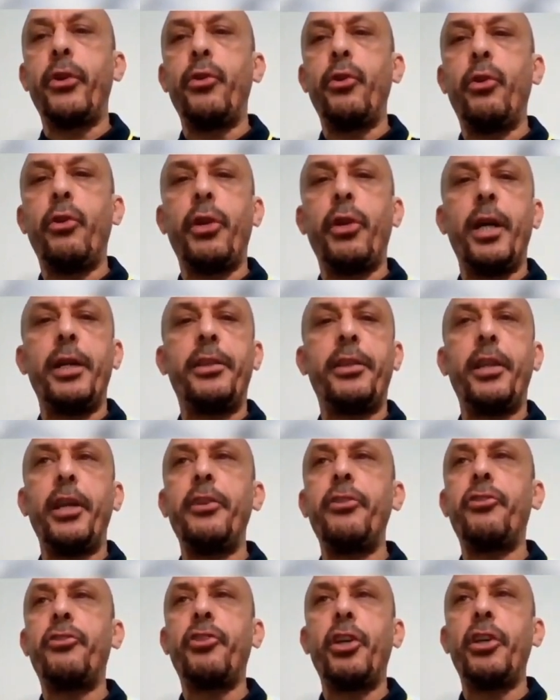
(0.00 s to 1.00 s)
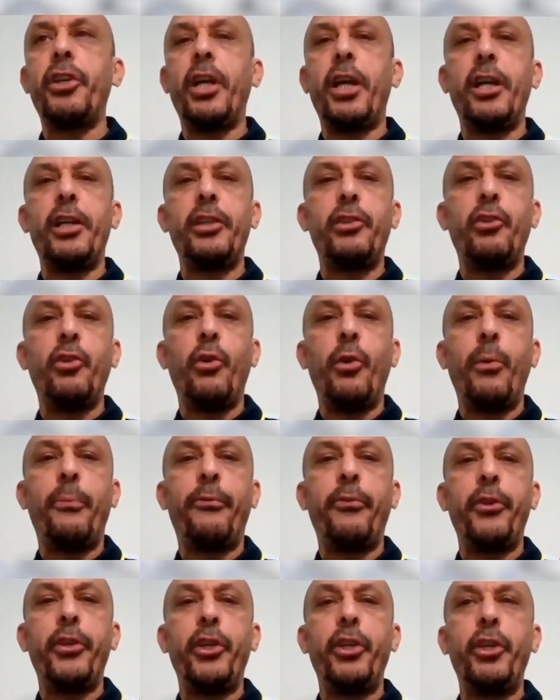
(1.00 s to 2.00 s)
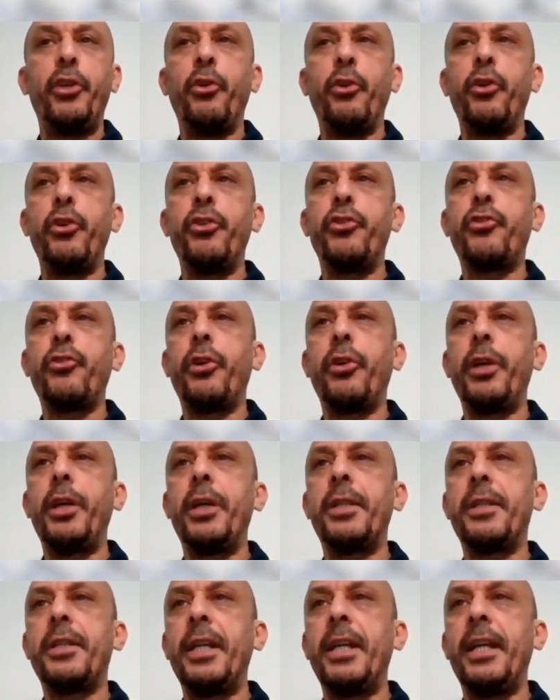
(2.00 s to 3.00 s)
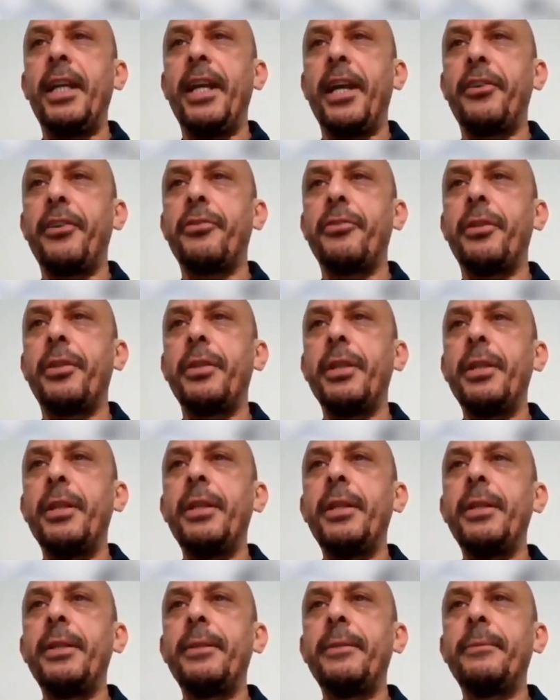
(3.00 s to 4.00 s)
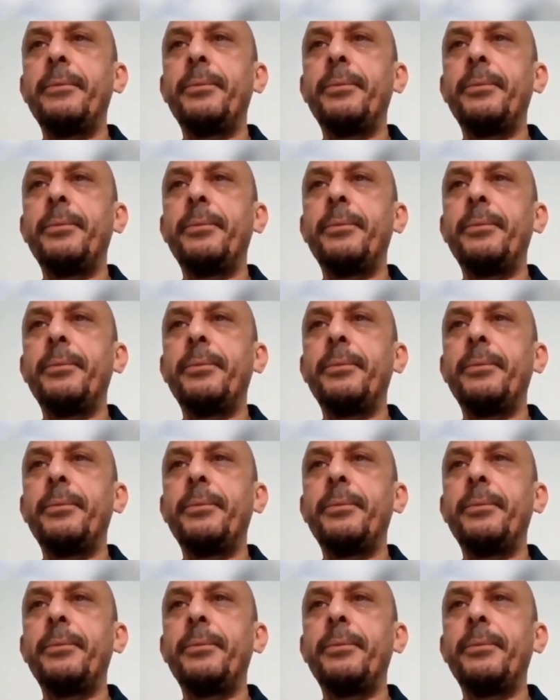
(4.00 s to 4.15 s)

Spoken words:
very much for your attention, and hopefully you enjoyed the lecture.